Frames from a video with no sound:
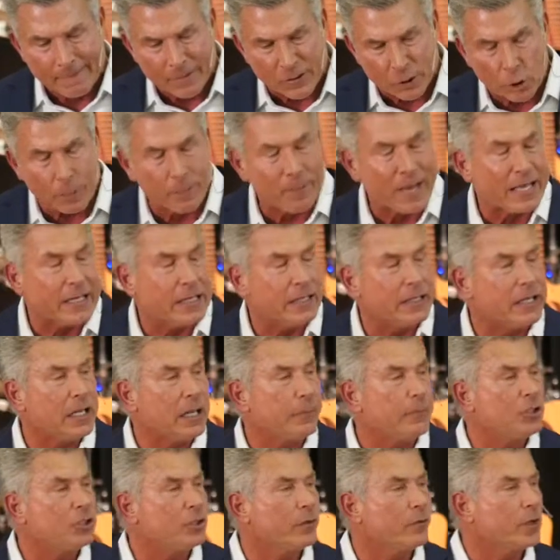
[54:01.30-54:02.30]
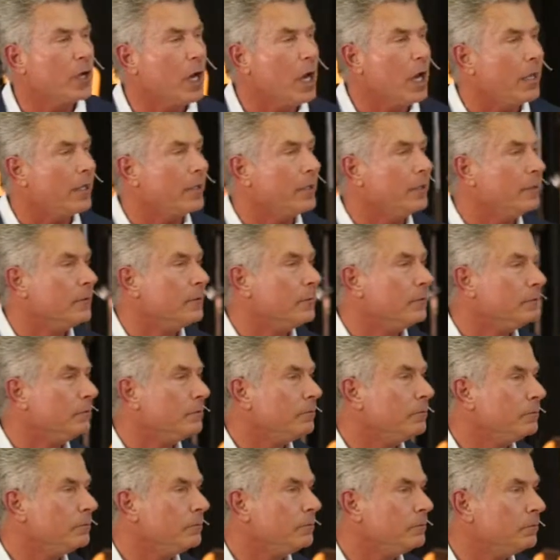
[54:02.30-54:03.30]
You're made in the image of God.
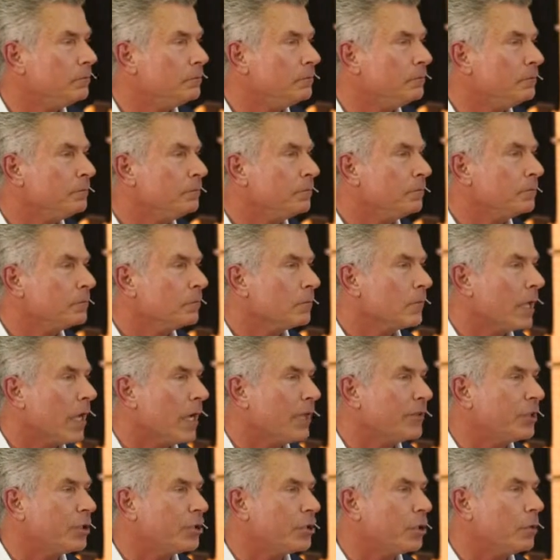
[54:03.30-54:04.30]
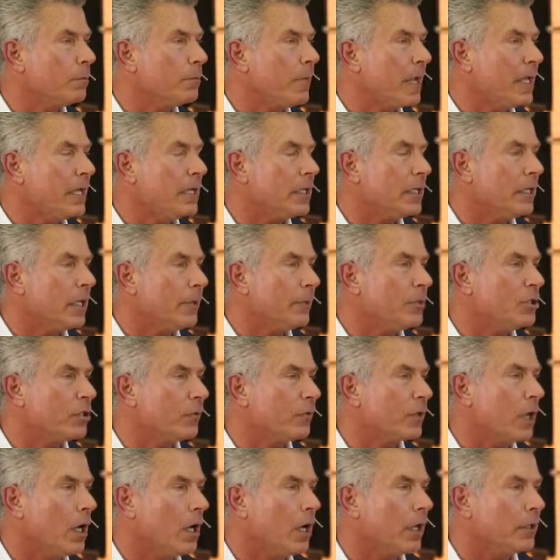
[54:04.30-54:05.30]
I said, You're made in the image
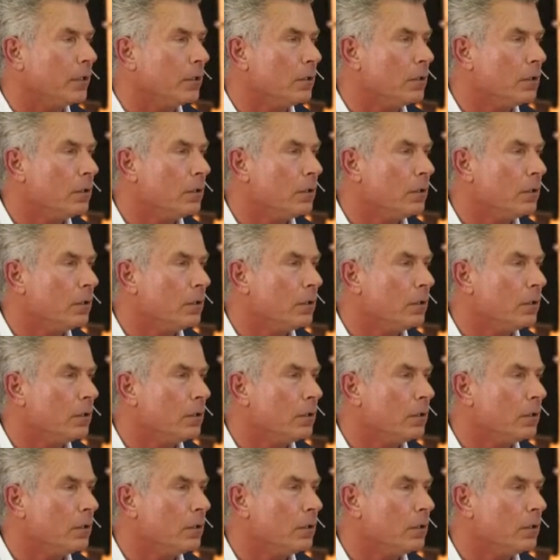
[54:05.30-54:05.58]
of God.